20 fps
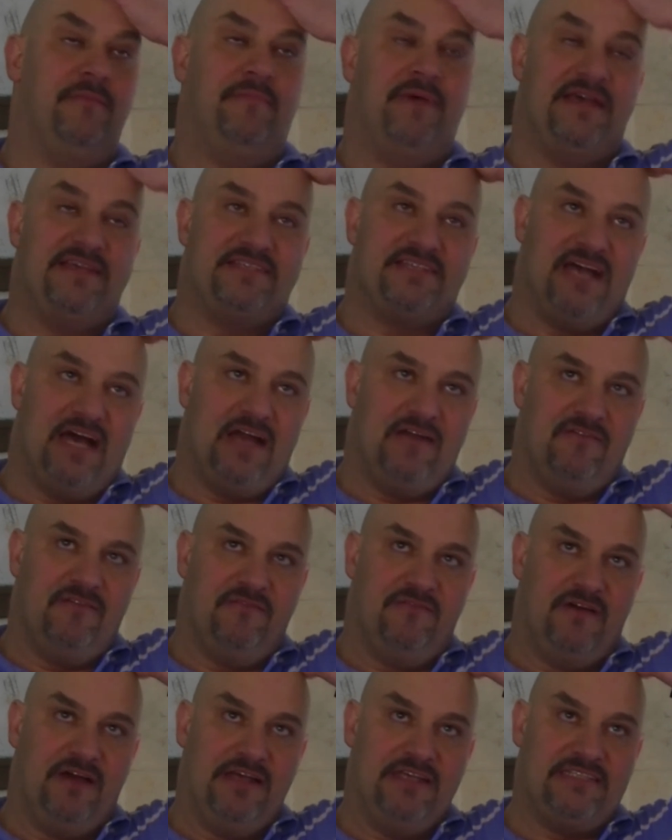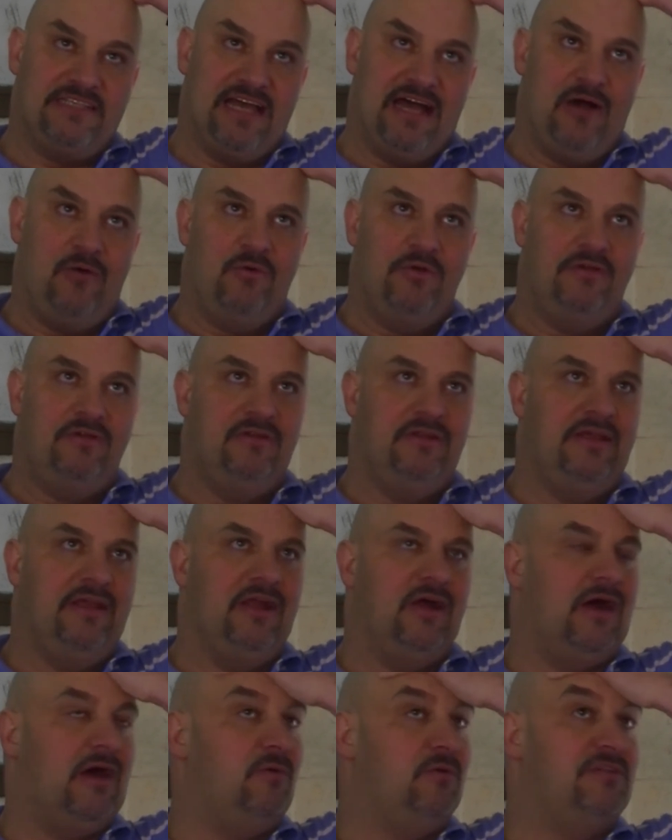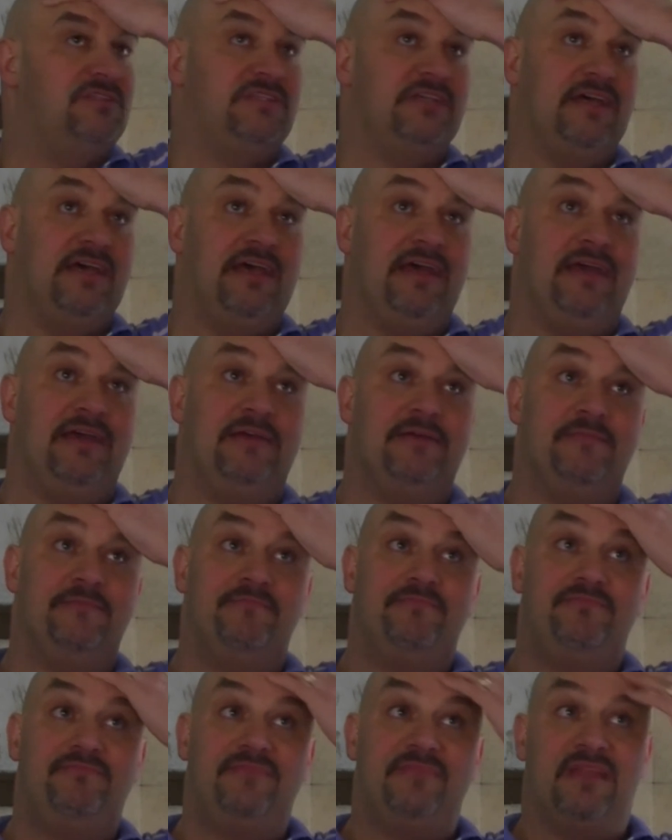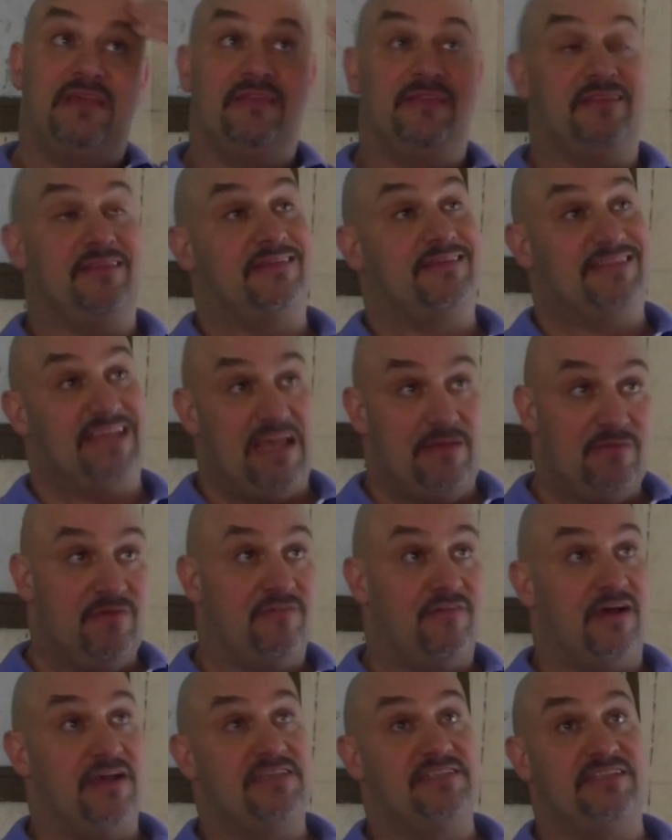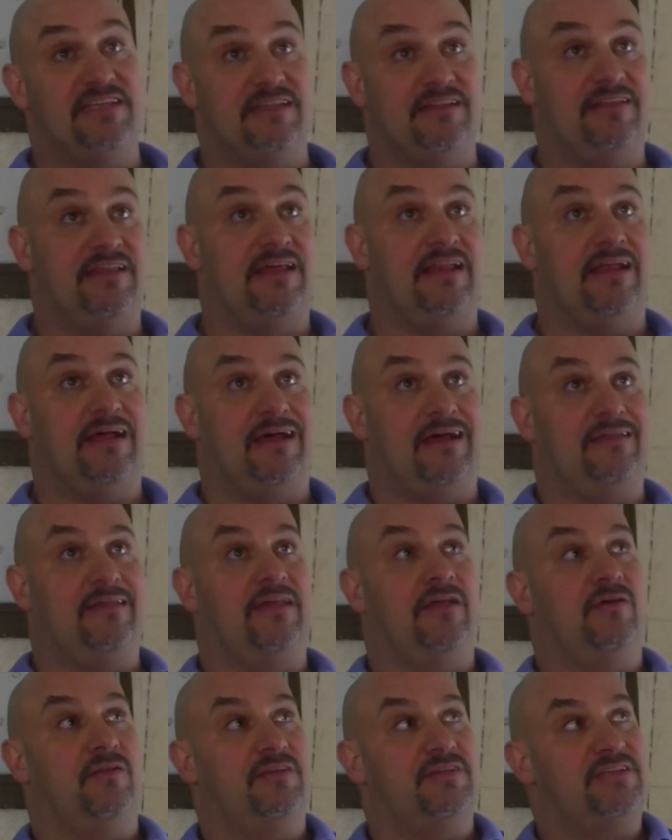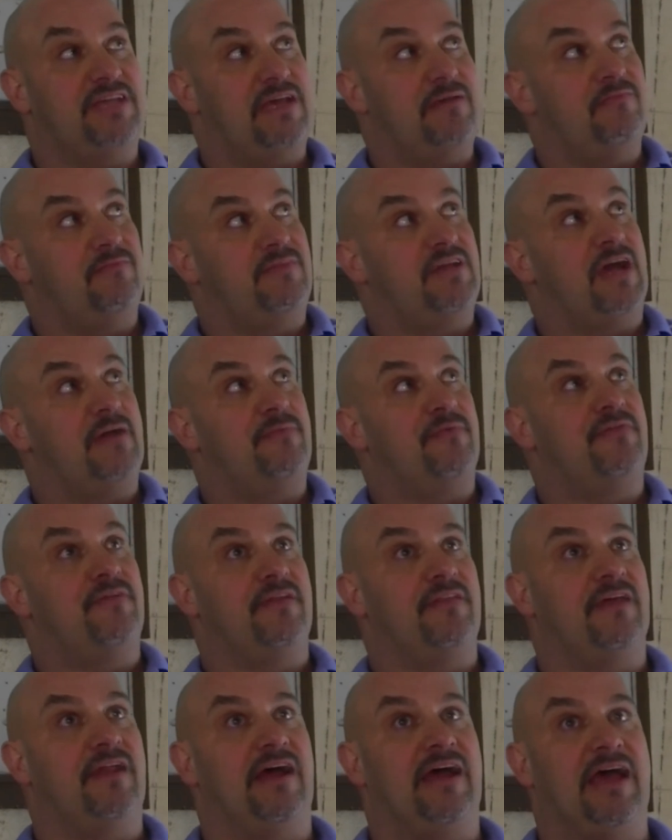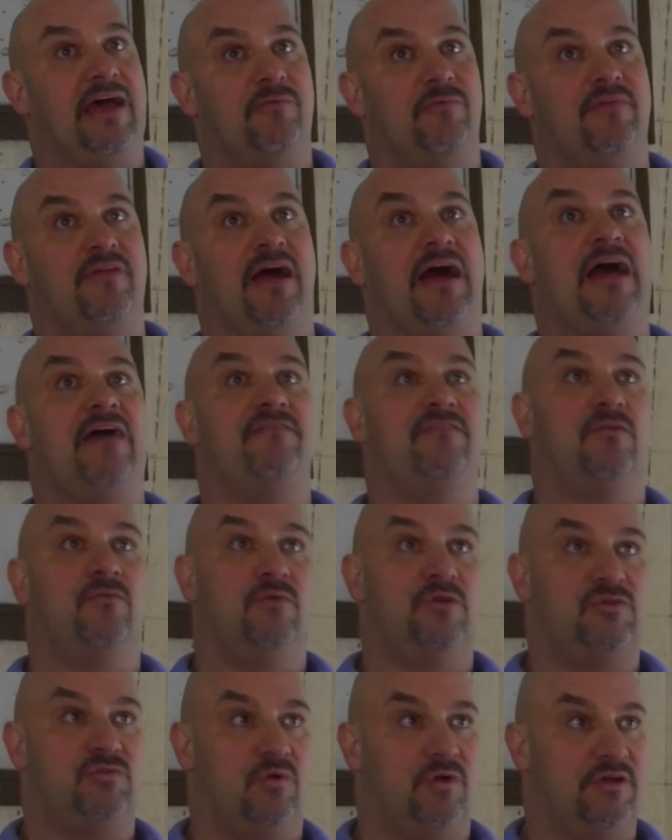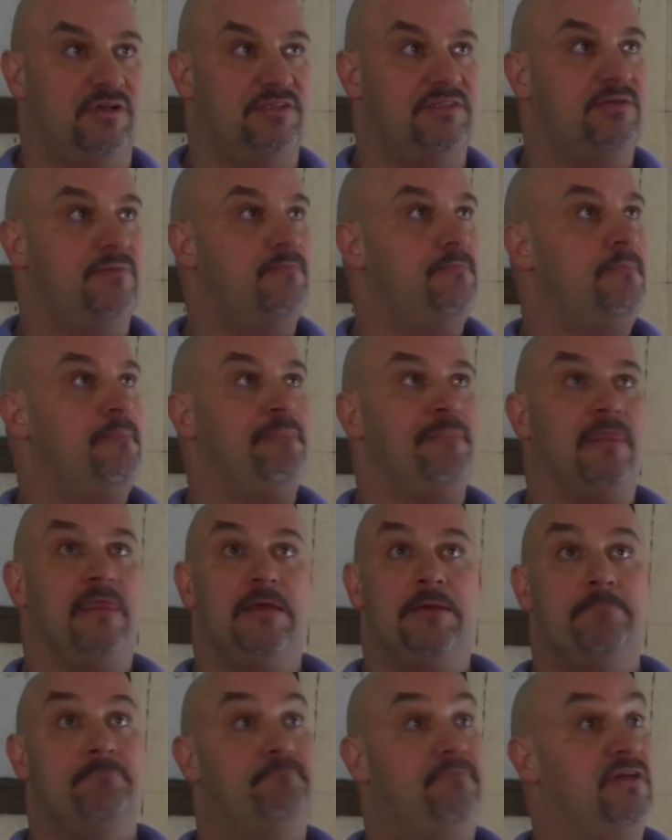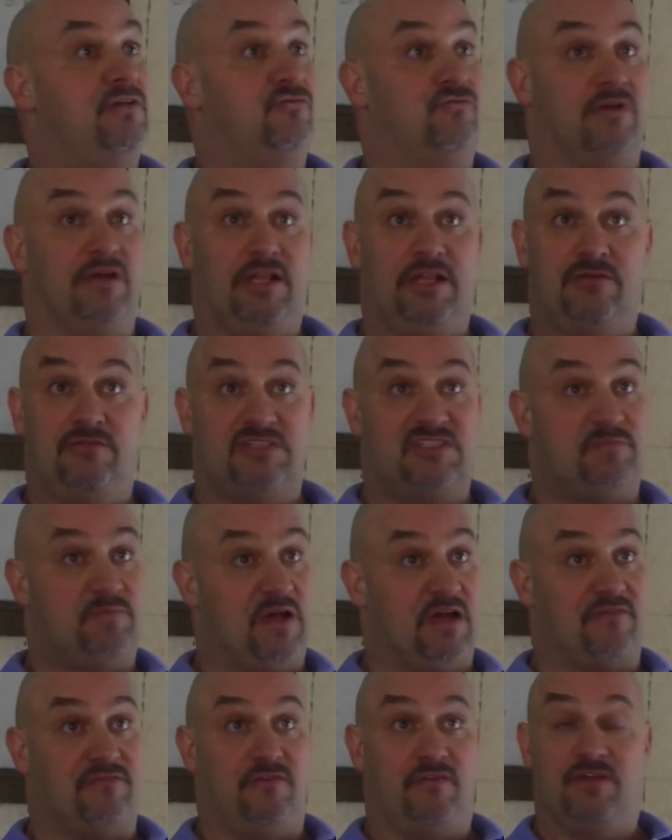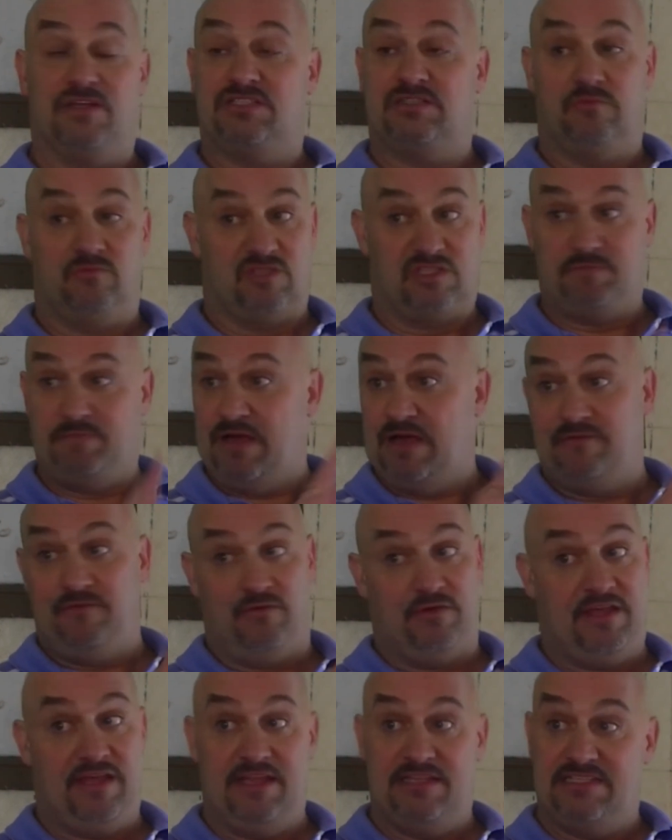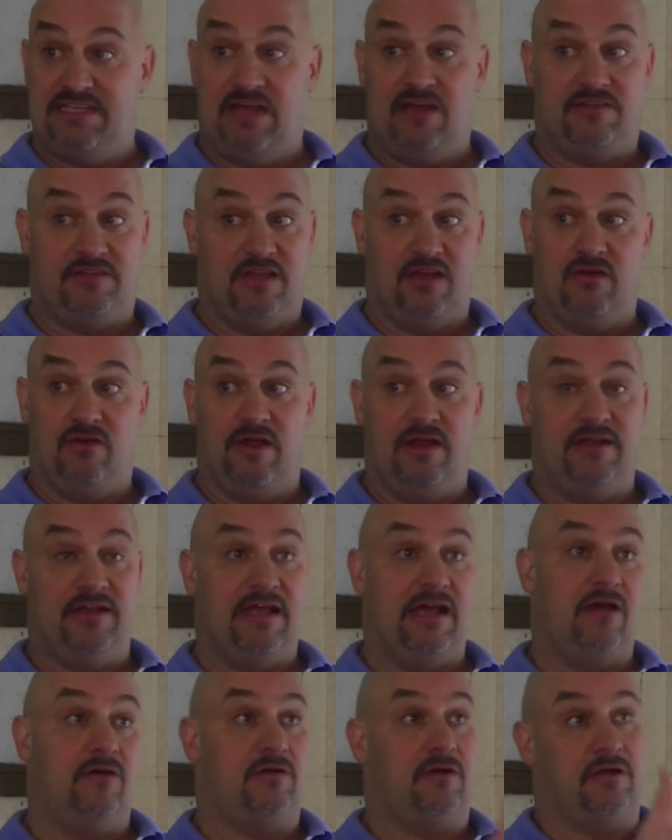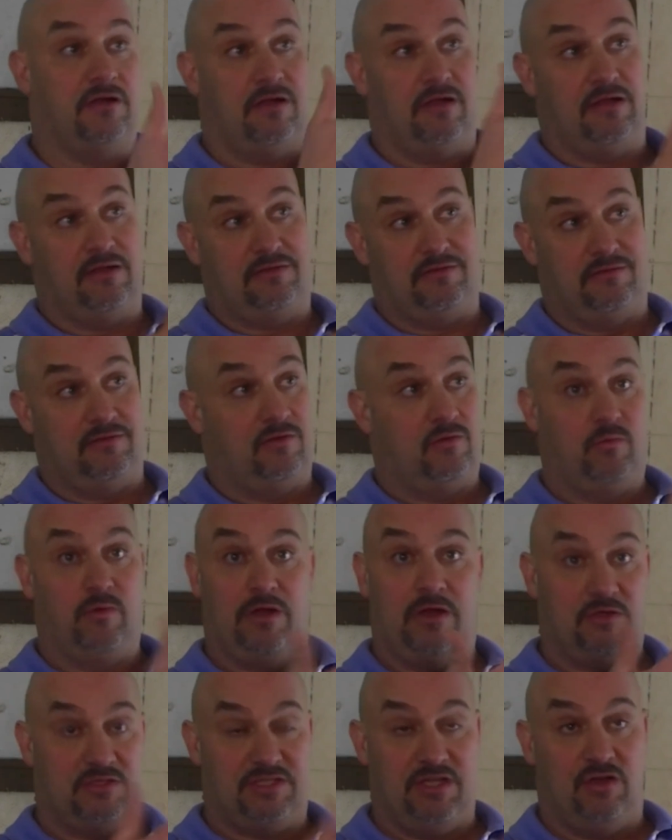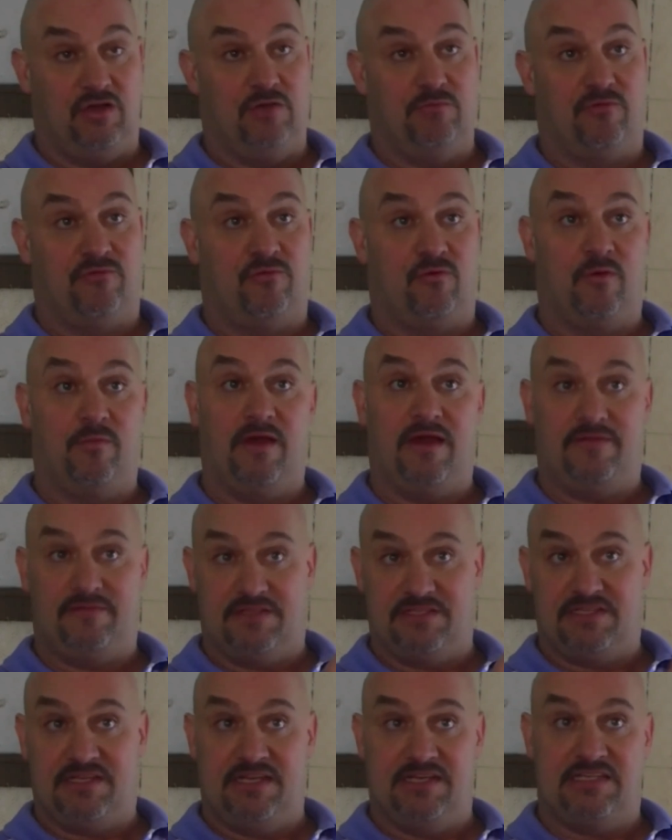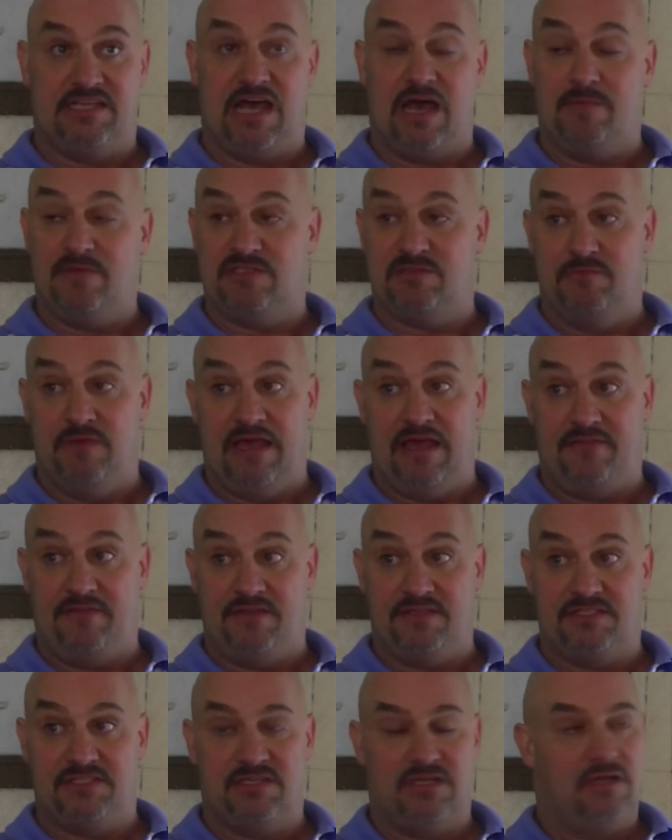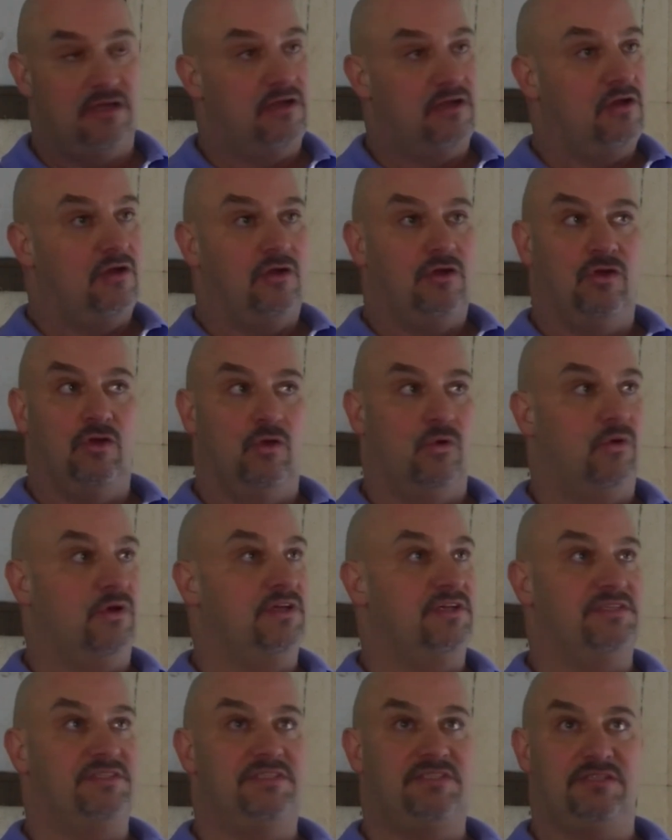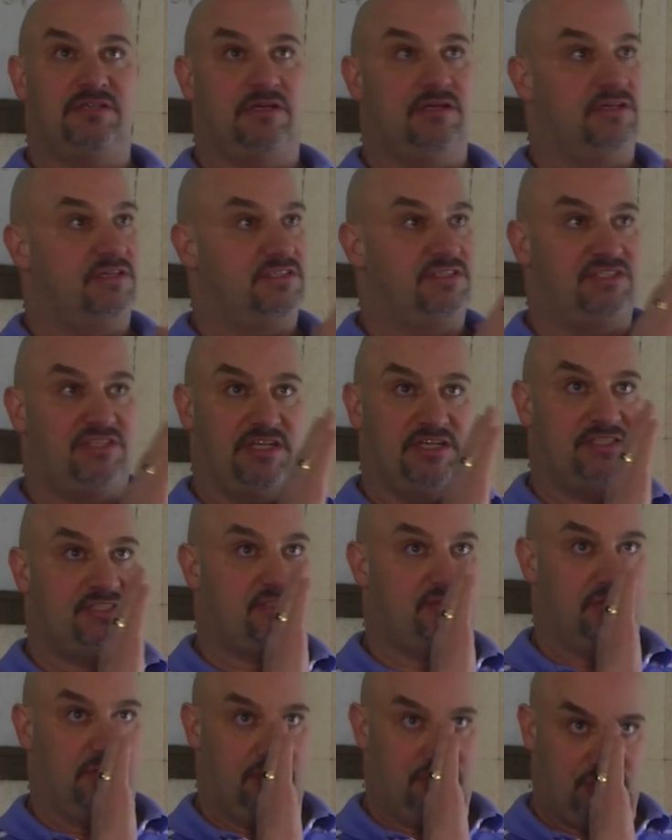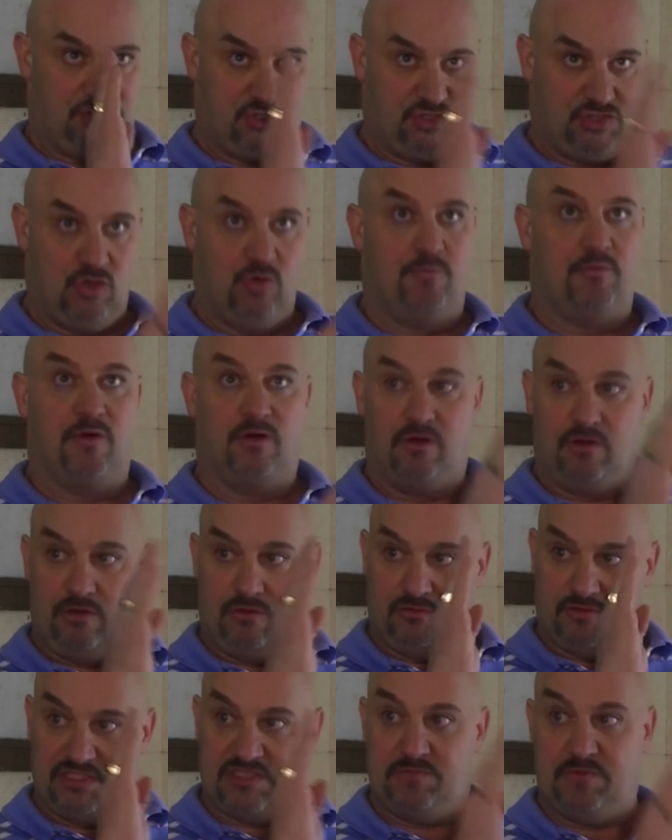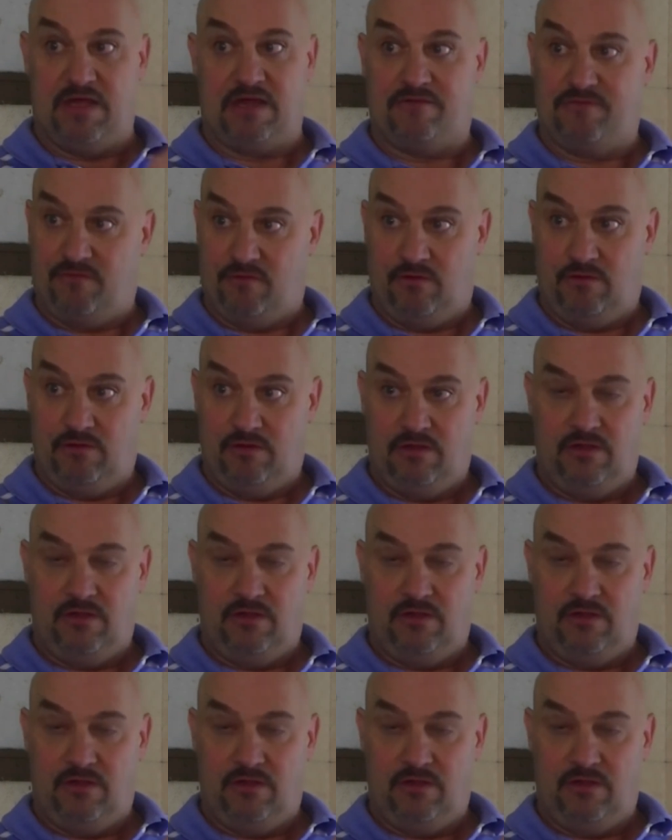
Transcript: best kind of advice. I would say the same advice that the same type of thing that I had with Ivan, which was be really respectful. There's some respectful kids out there right now. I was telling you before about this kid Thomas Mathis, who is just super respectful.